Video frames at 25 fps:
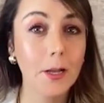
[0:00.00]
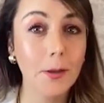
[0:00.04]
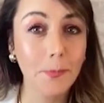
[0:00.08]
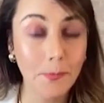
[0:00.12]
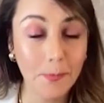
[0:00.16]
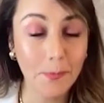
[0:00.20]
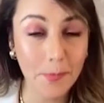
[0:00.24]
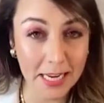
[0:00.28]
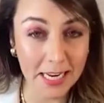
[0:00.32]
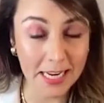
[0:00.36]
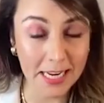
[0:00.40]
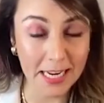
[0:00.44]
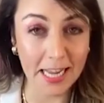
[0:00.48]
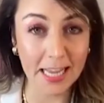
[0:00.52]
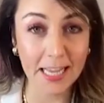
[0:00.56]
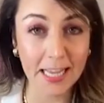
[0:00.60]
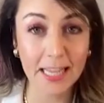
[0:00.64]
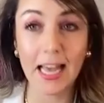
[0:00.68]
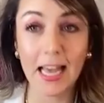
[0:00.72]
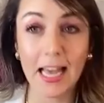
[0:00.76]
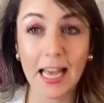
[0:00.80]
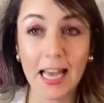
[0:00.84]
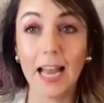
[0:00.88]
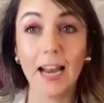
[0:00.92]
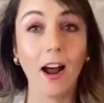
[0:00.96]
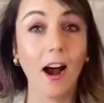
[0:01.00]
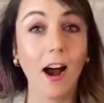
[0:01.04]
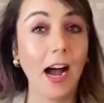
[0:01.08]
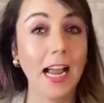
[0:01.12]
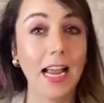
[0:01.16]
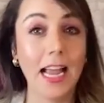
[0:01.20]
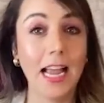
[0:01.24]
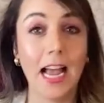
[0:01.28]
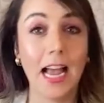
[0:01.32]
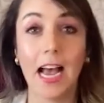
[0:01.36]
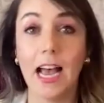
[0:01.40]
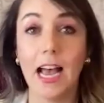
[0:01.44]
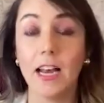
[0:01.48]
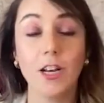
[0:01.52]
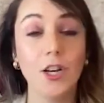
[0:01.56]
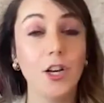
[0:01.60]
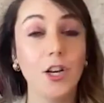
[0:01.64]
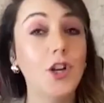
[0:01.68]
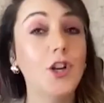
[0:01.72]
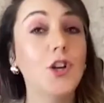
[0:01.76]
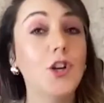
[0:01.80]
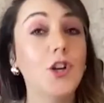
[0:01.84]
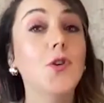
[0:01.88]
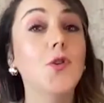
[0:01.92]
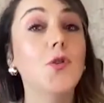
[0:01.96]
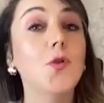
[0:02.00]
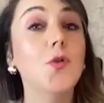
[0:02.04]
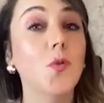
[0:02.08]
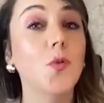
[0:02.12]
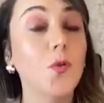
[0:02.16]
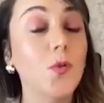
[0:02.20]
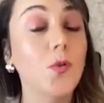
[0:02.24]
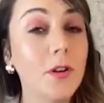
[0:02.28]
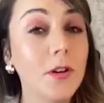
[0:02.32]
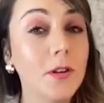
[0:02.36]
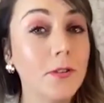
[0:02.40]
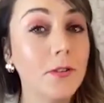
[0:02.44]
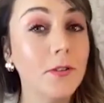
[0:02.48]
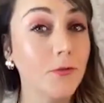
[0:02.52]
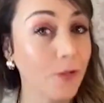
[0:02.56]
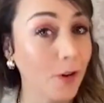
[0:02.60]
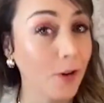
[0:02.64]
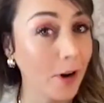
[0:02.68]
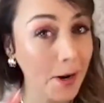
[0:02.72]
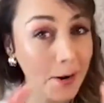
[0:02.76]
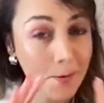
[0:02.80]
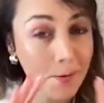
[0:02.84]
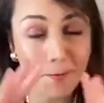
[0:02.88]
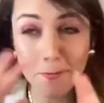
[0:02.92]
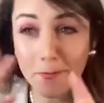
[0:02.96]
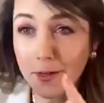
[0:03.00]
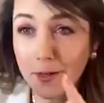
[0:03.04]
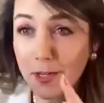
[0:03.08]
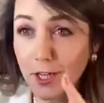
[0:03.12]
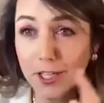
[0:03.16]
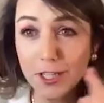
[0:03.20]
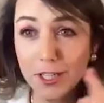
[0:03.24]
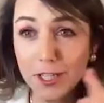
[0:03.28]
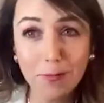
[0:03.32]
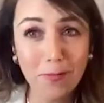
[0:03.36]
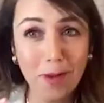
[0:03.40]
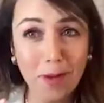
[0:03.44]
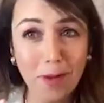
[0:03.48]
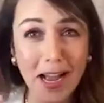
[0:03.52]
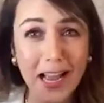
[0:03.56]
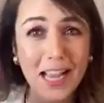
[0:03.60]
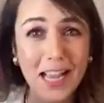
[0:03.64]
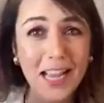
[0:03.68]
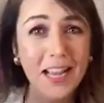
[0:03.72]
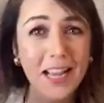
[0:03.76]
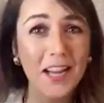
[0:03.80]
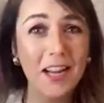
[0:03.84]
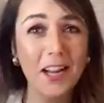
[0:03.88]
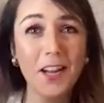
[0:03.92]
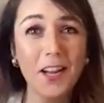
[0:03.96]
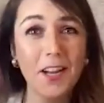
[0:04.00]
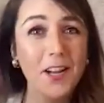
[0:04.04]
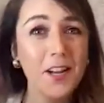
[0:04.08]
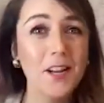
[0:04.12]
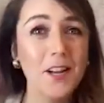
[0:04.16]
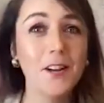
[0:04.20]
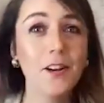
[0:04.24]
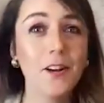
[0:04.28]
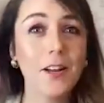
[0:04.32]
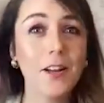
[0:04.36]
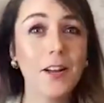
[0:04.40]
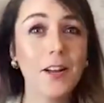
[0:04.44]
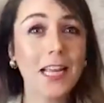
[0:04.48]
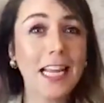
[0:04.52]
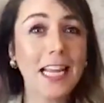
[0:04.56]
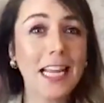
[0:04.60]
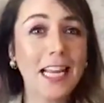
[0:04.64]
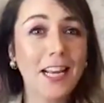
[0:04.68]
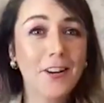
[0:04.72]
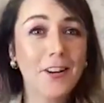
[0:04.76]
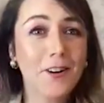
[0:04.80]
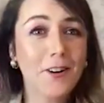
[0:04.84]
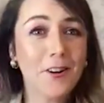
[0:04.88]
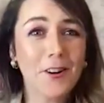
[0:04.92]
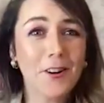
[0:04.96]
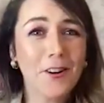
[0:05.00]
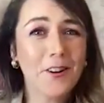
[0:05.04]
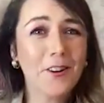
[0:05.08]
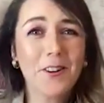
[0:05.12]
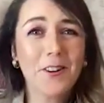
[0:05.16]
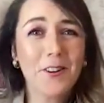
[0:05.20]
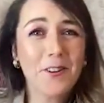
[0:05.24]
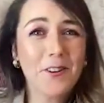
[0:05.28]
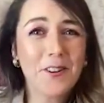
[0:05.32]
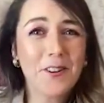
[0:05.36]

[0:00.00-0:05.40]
Meaning that I had knew from just my inner